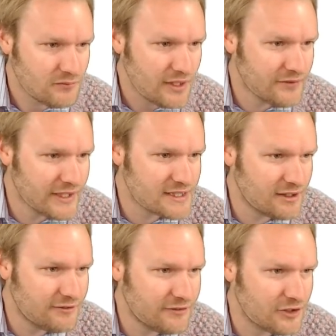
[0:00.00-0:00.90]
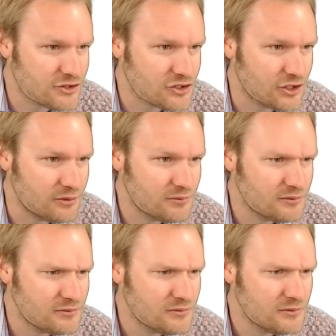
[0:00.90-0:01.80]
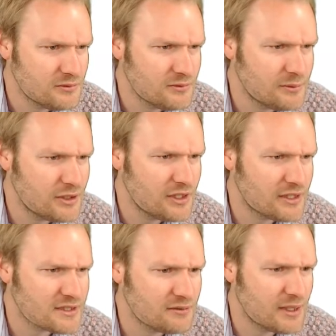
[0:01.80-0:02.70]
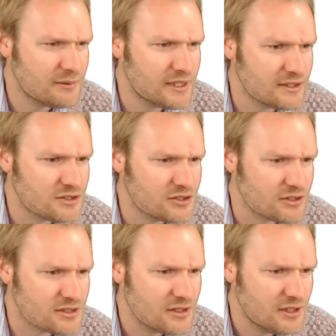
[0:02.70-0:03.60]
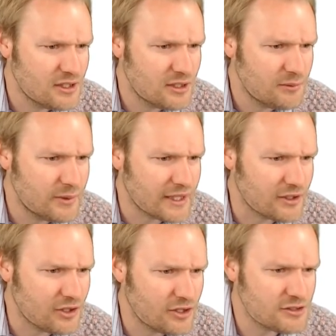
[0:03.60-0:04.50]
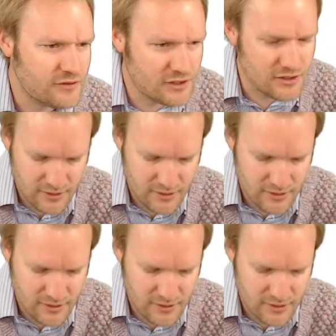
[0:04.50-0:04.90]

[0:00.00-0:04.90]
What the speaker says: That's our first term. Remember earlier I said maybe let's just make a note of this.